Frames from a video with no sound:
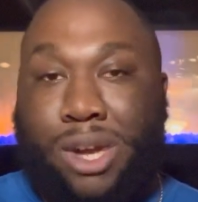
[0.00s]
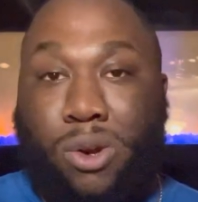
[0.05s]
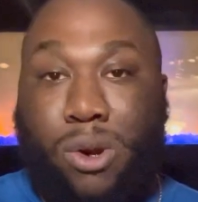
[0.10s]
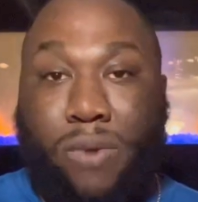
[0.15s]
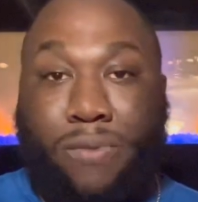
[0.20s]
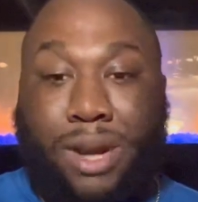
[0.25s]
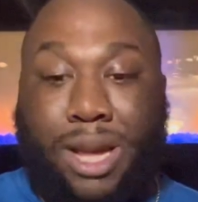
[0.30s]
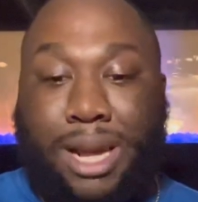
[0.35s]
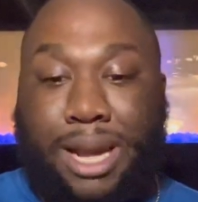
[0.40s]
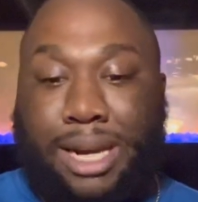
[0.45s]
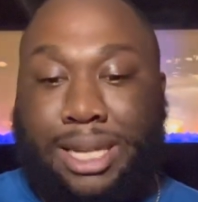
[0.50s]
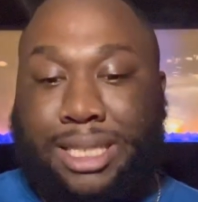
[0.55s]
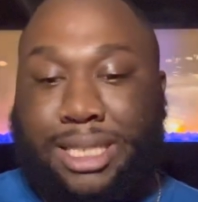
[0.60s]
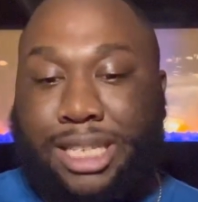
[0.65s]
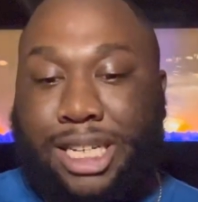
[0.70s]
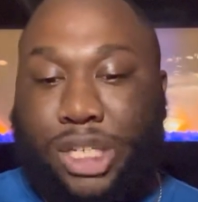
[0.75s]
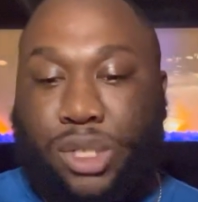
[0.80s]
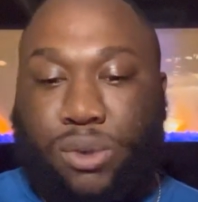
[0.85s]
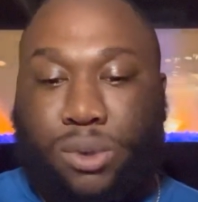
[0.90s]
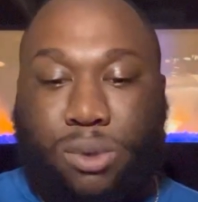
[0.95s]
North Carolina
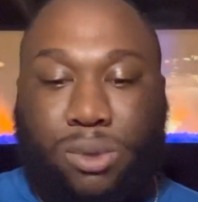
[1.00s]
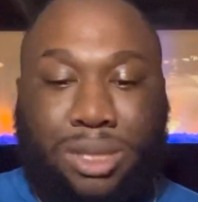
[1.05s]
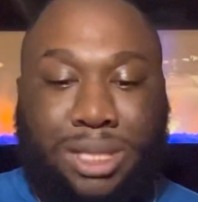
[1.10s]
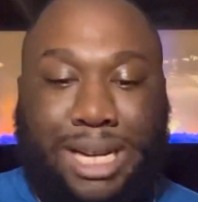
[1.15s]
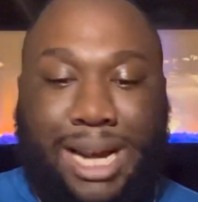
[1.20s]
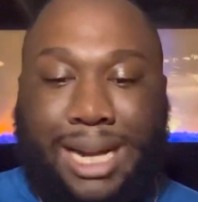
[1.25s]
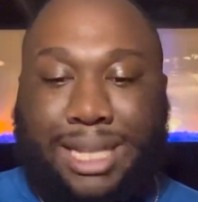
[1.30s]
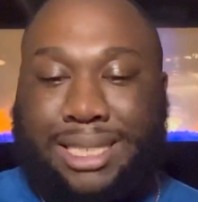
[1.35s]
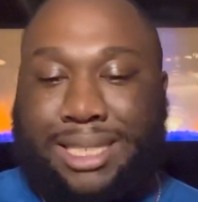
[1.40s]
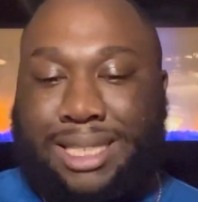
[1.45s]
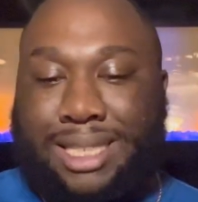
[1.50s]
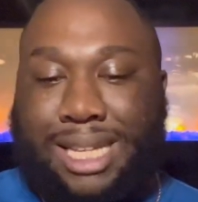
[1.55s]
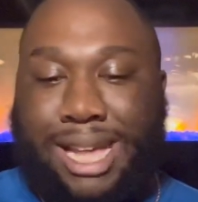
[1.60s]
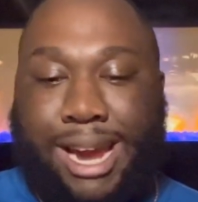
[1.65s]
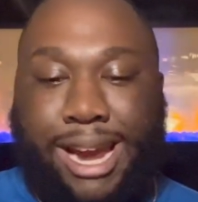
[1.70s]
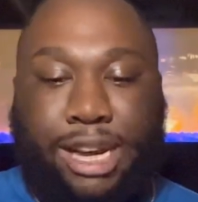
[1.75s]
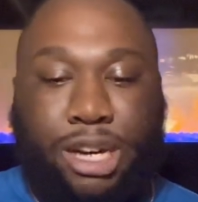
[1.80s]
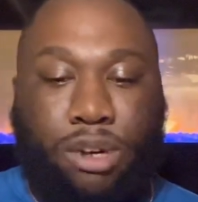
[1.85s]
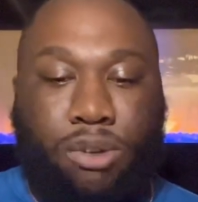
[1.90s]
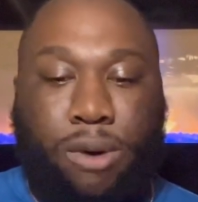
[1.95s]
Central, Jackson
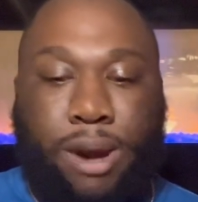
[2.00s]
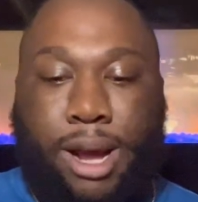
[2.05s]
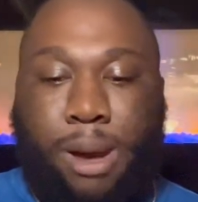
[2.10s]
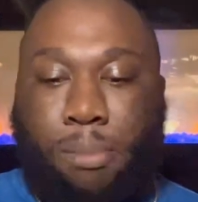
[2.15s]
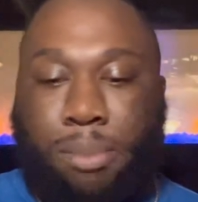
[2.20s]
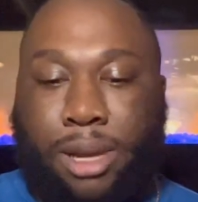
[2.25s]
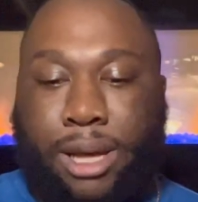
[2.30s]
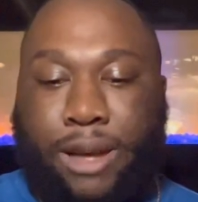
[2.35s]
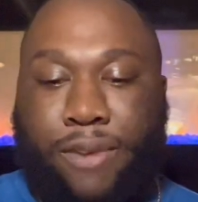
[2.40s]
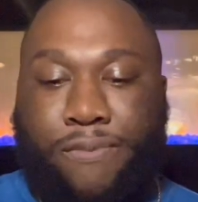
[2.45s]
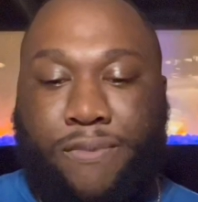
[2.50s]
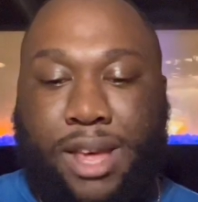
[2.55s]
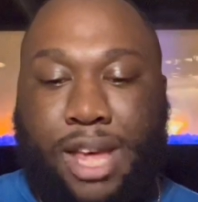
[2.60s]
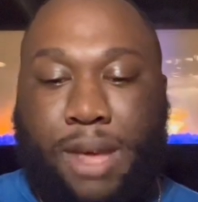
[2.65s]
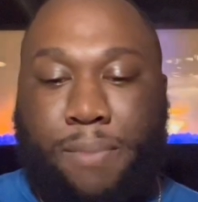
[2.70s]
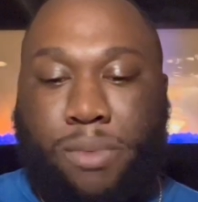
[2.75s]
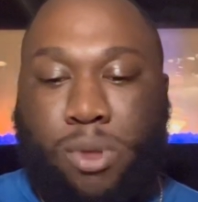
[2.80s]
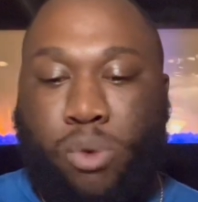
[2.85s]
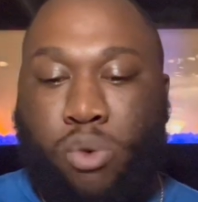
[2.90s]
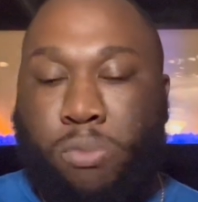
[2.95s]
State, Grambling,
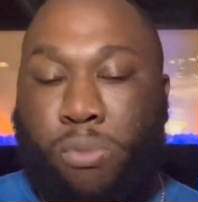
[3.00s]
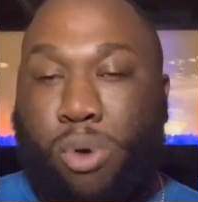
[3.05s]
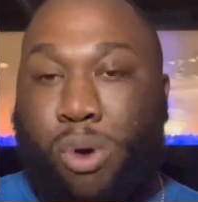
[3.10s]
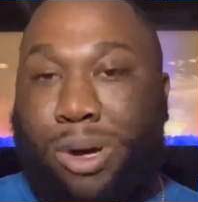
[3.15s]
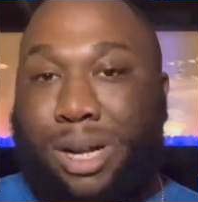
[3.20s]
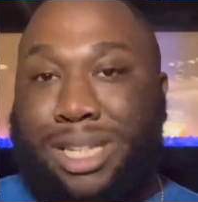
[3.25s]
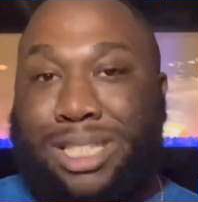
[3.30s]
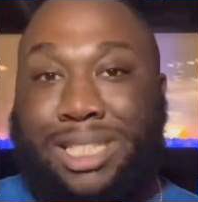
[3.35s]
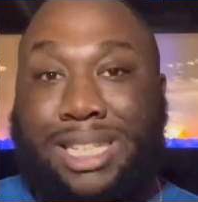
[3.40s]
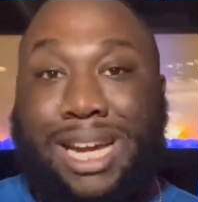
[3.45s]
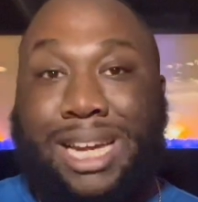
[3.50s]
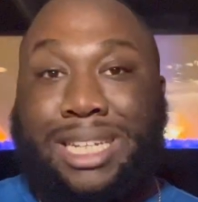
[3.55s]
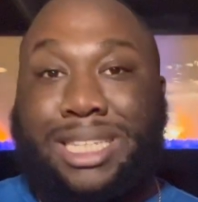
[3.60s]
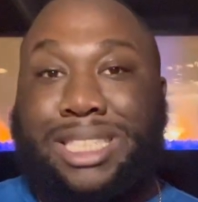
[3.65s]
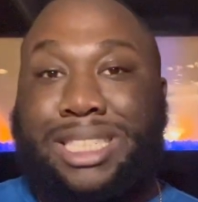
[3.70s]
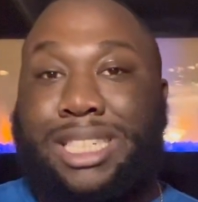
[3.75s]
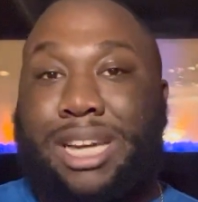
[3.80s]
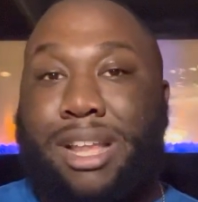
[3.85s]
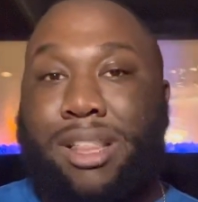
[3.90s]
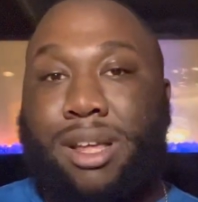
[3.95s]
FAMU, Morgan State, and
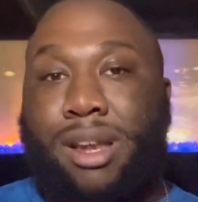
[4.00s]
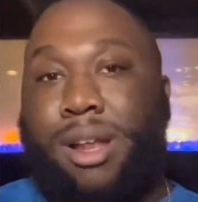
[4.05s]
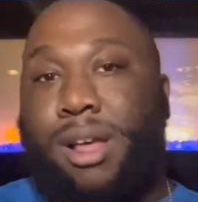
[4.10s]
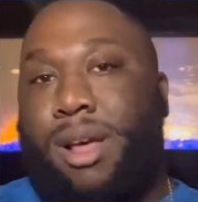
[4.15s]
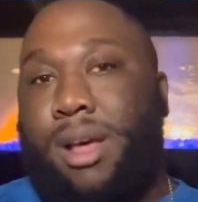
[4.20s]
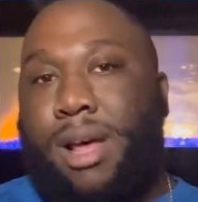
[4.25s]
Southern.